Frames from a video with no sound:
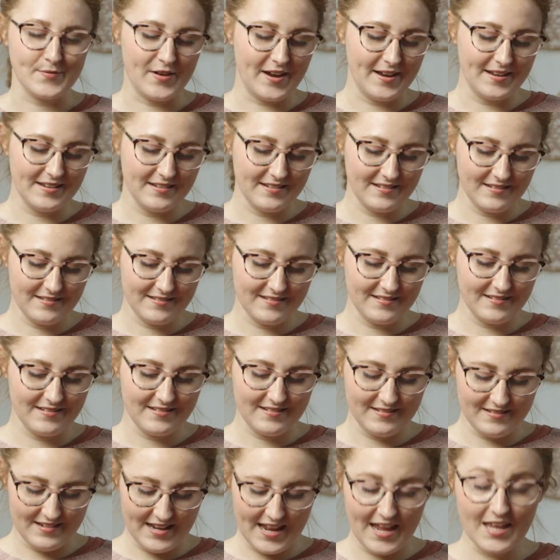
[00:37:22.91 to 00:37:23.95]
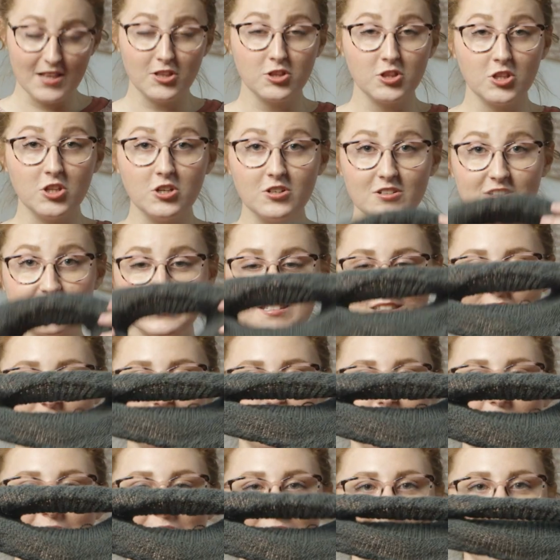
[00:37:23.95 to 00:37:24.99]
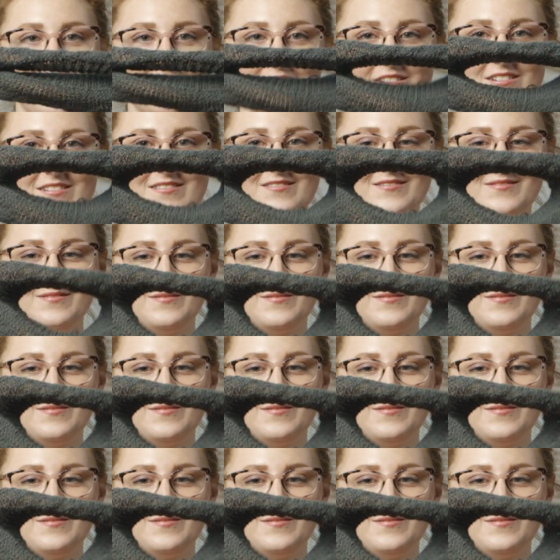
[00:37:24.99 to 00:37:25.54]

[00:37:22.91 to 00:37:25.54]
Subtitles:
fine. It looks small,